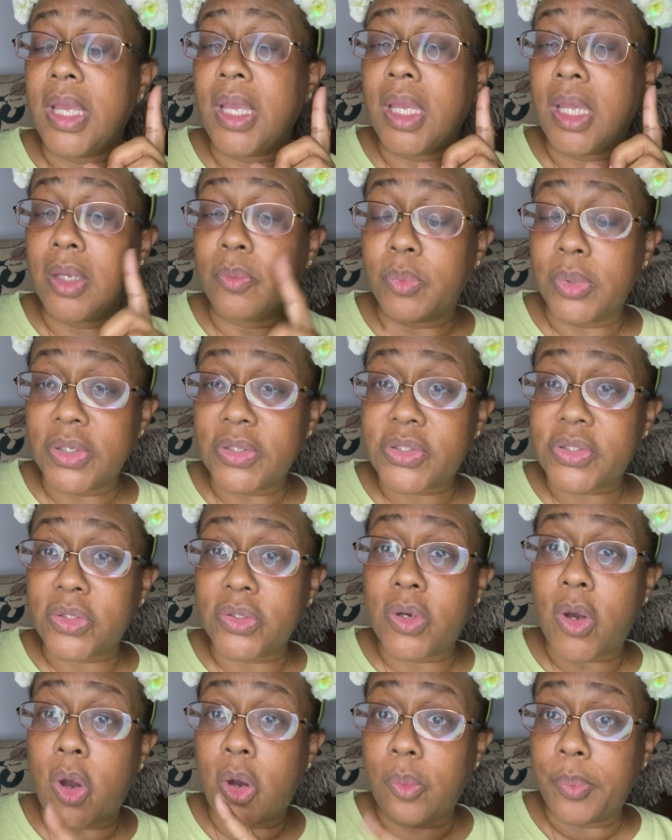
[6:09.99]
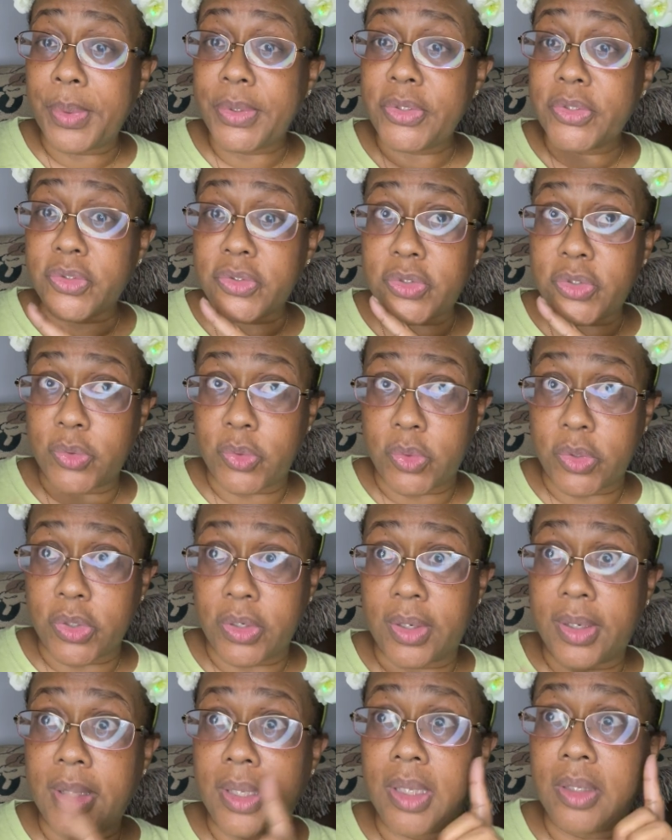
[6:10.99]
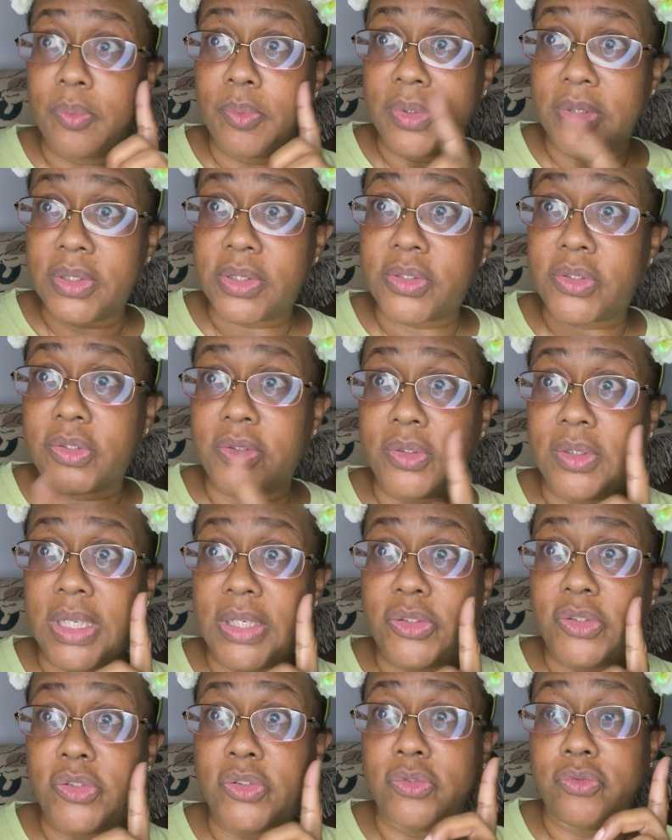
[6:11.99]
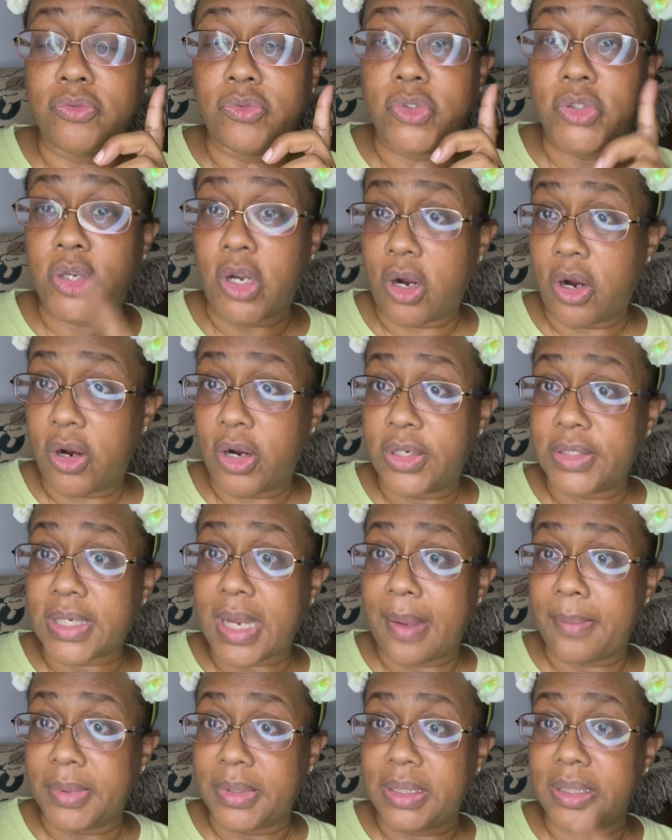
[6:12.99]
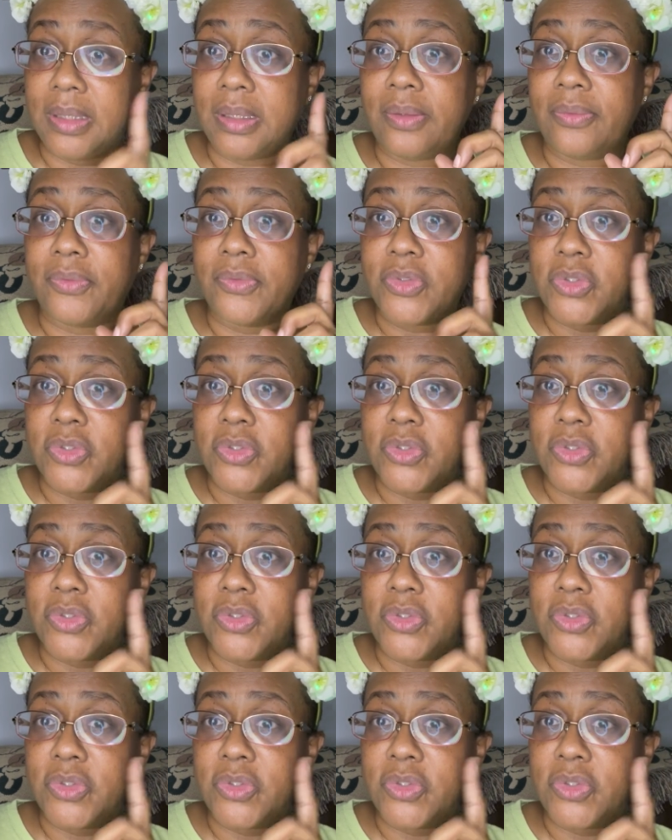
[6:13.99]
it will still open your door it will still let you charge i believe